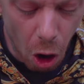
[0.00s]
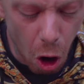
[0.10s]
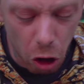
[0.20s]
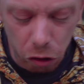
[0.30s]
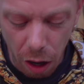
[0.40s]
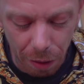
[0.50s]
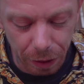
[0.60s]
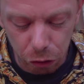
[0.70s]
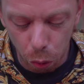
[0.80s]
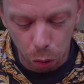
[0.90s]
okra.
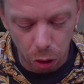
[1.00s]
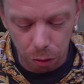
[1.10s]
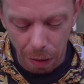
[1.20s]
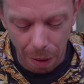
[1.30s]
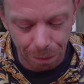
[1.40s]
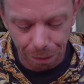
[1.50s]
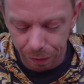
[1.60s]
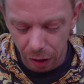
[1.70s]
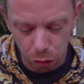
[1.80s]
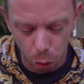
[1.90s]
It's all good, man.
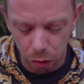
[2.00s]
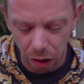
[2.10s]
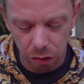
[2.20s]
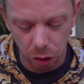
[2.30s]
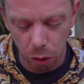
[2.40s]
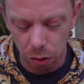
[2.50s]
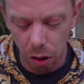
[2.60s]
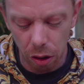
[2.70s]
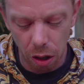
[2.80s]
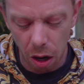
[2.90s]
It's all tasting good.
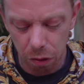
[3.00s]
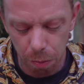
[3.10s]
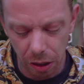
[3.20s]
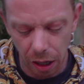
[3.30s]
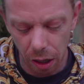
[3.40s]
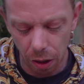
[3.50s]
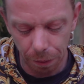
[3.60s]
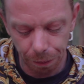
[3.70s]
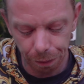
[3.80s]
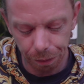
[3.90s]
Look, last bit there, look.
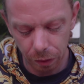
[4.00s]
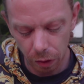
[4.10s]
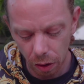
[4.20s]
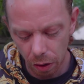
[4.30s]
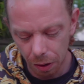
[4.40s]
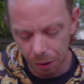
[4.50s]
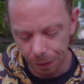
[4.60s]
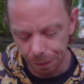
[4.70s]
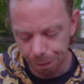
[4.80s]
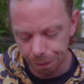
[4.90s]

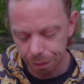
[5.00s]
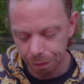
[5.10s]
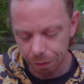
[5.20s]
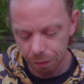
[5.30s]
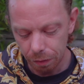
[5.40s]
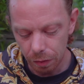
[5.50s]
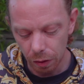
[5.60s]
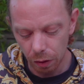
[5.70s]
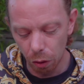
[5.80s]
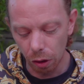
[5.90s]

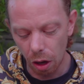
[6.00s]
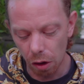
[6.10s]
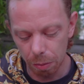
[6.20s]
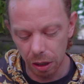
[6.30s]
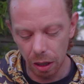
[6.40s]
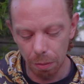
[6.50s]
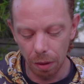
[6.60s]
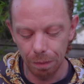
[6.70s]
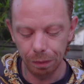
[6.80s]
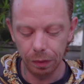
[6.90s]
Got the last bit
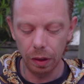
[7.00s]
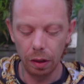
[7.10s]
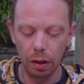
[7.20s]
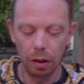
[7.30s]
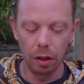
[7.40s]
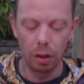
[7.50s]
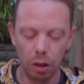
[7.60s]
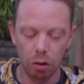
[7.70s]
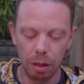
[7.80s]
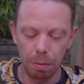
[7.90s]

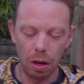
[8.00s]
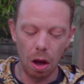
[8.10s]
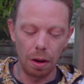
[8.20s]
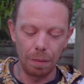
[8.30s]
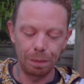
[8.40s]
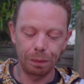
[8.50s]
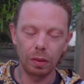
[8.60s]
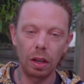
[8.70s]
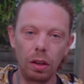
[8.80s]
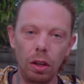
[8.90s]
in. Green banana.
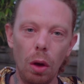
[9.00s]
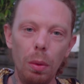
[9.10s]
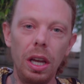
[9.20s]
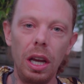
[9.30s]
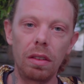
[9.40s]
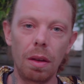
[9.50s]
You know when you eat